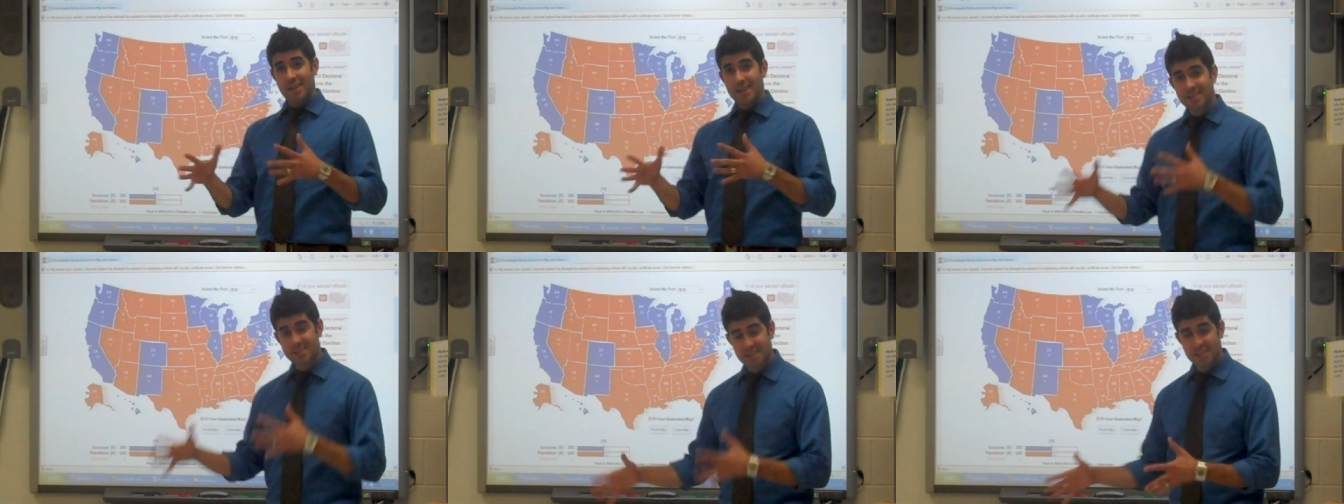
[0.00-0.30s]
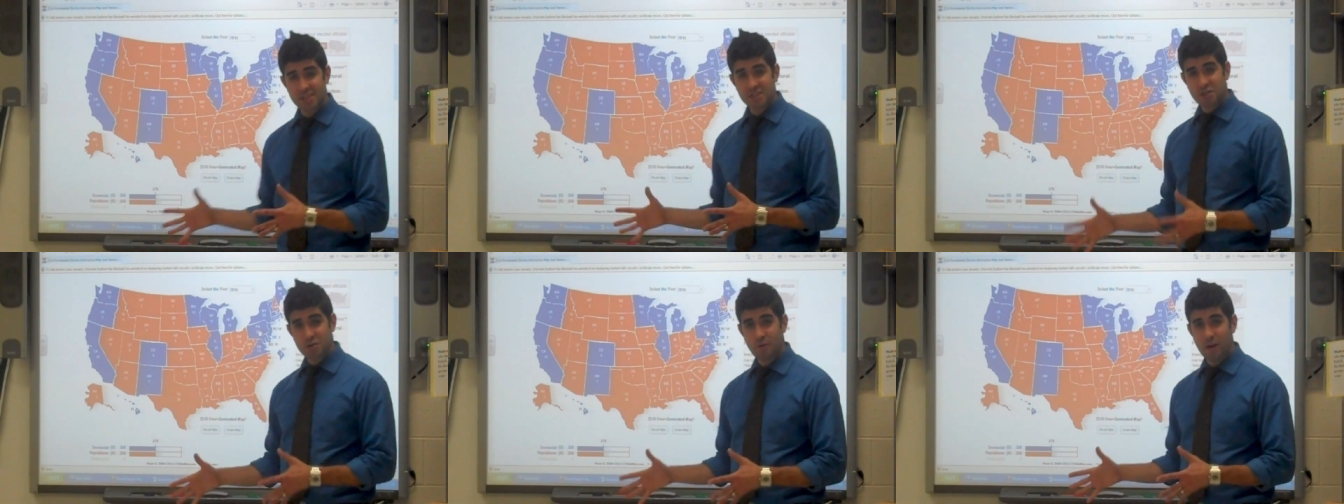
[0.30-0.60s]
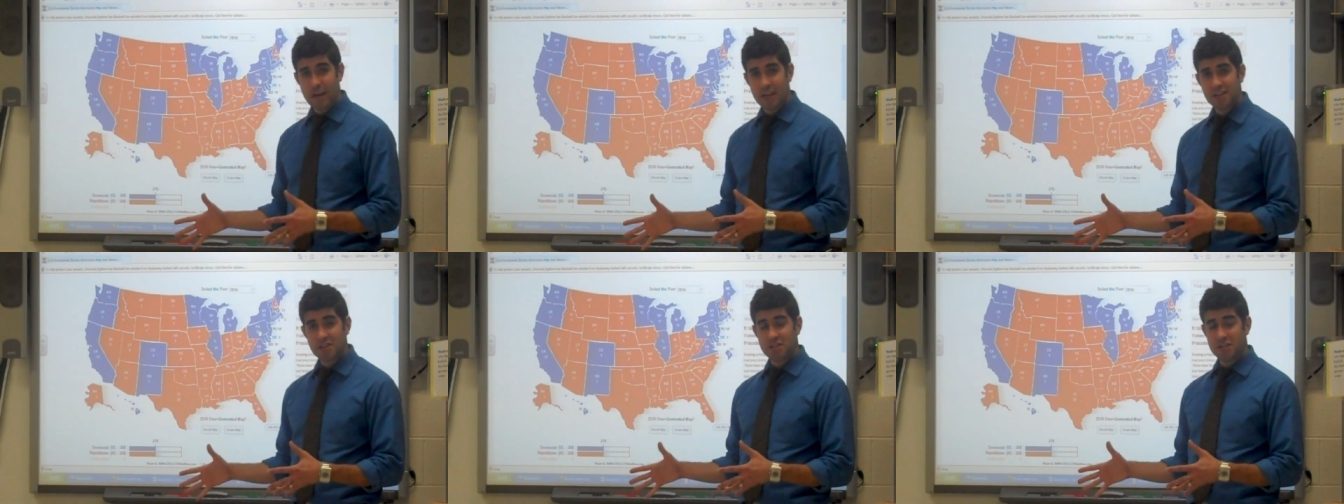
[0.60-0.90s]
this
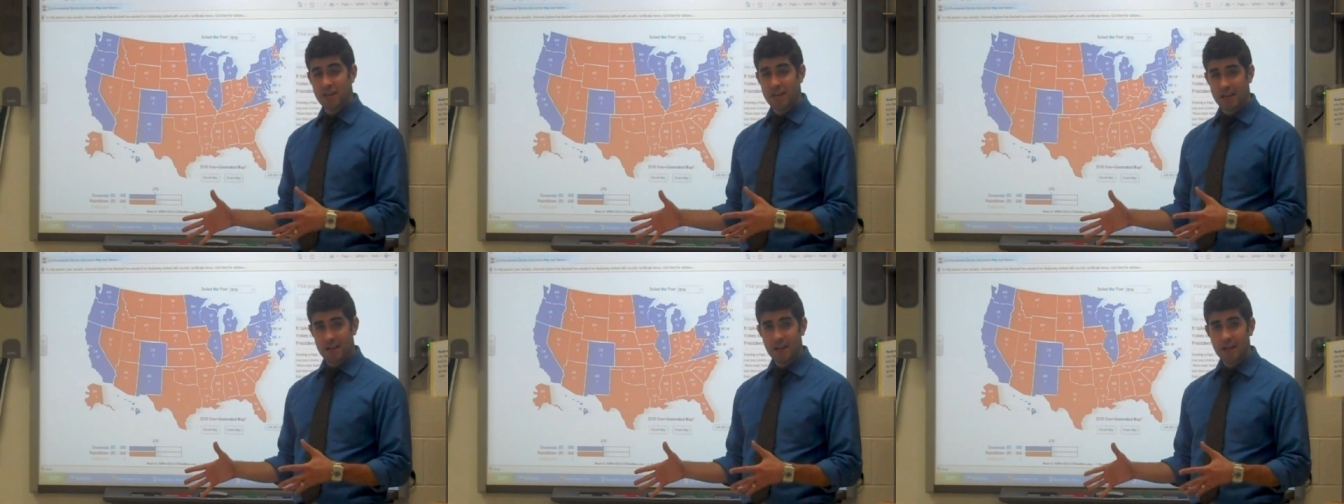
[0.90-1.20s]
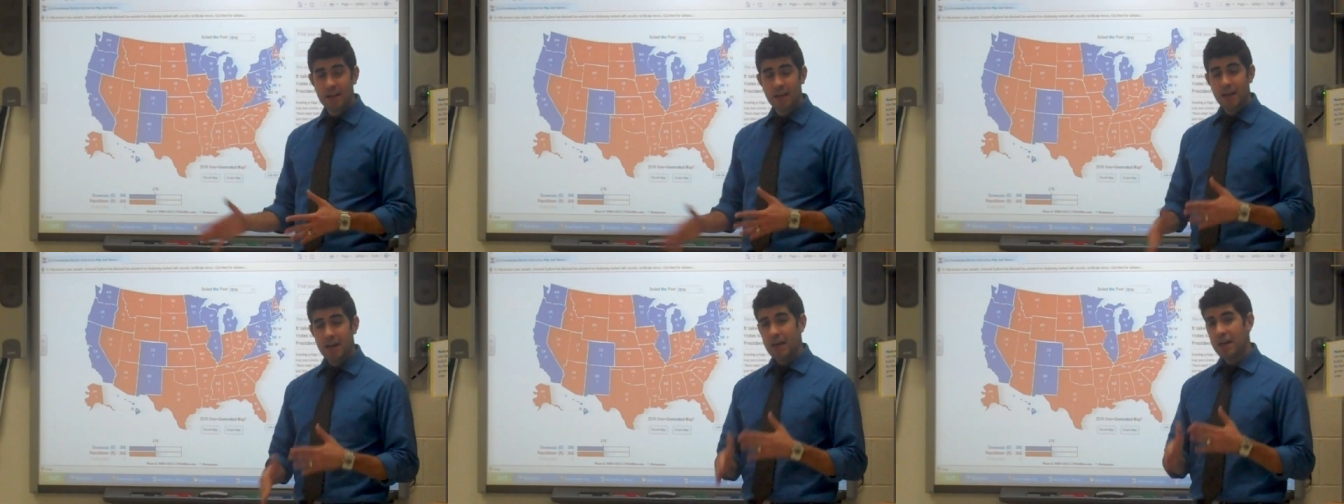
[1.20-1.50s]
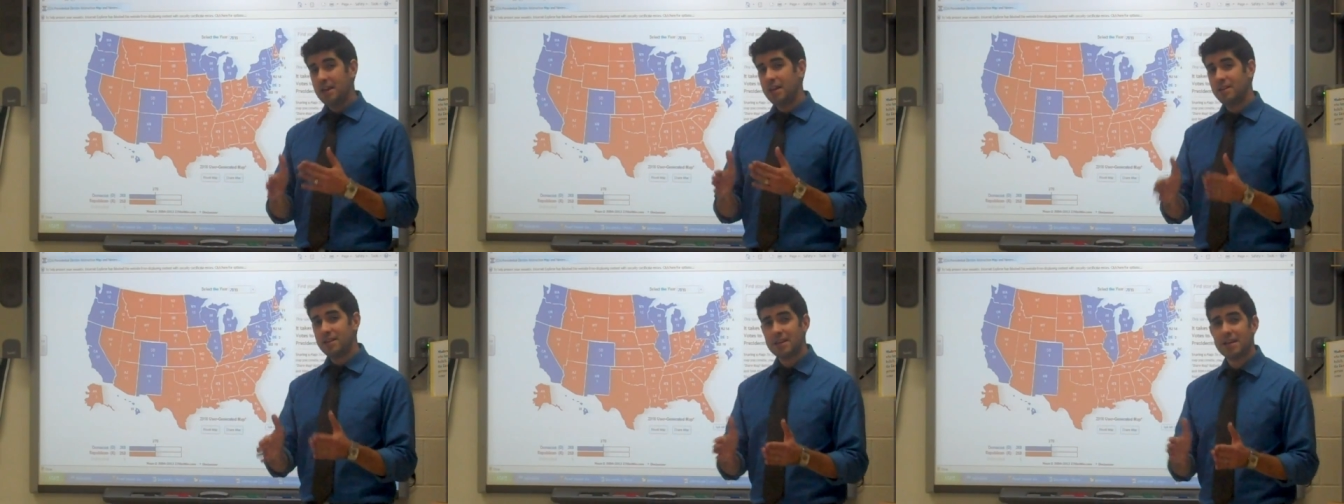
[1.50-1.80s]
situation,
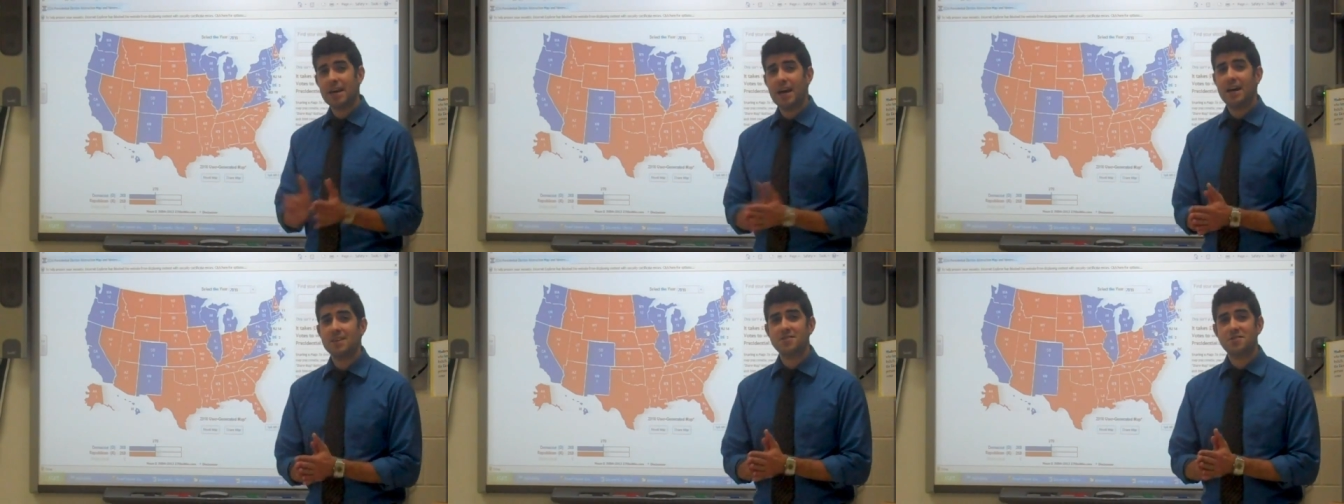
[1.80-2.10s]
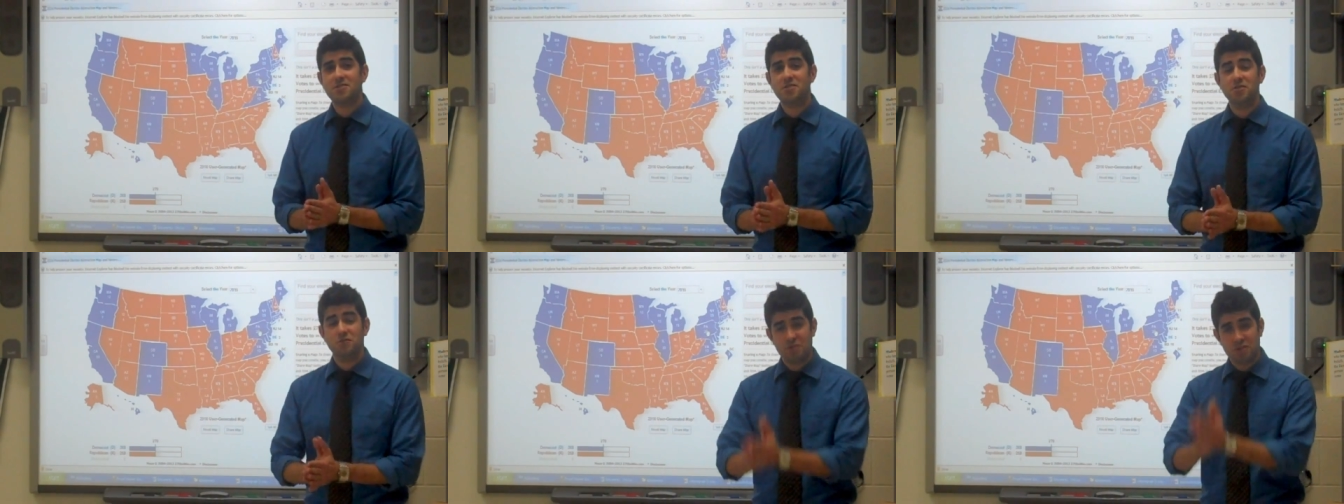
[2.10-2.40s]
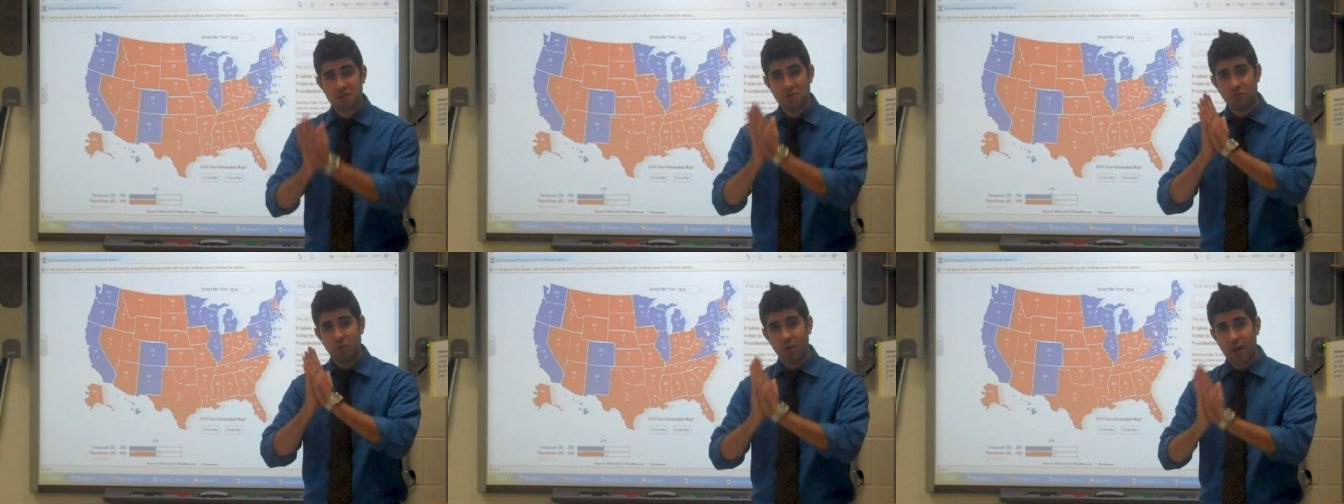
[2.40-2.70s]
and in the
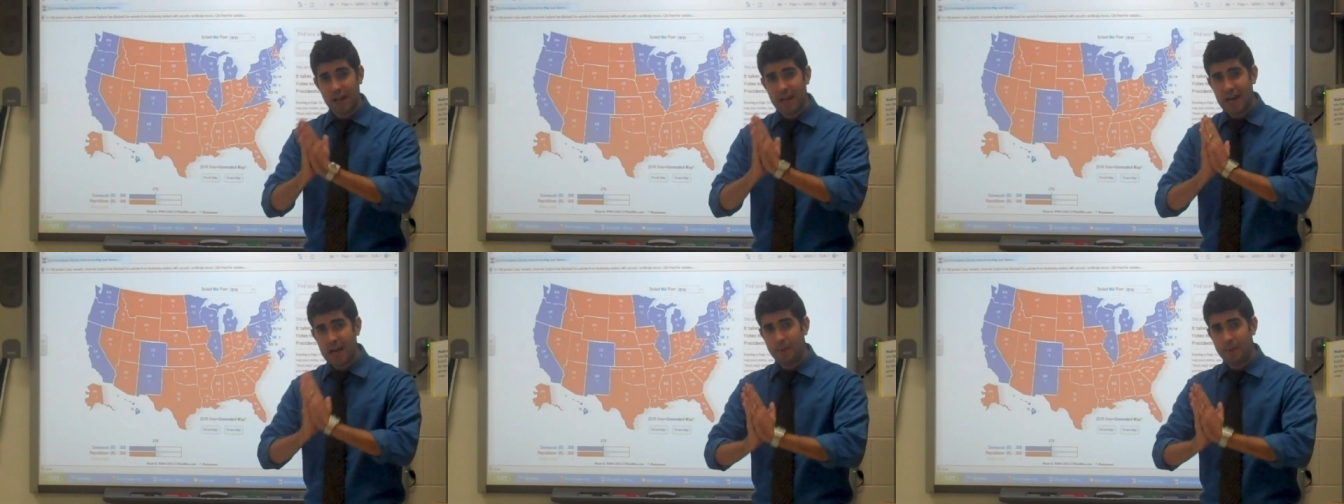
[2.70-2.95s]
Constitution, what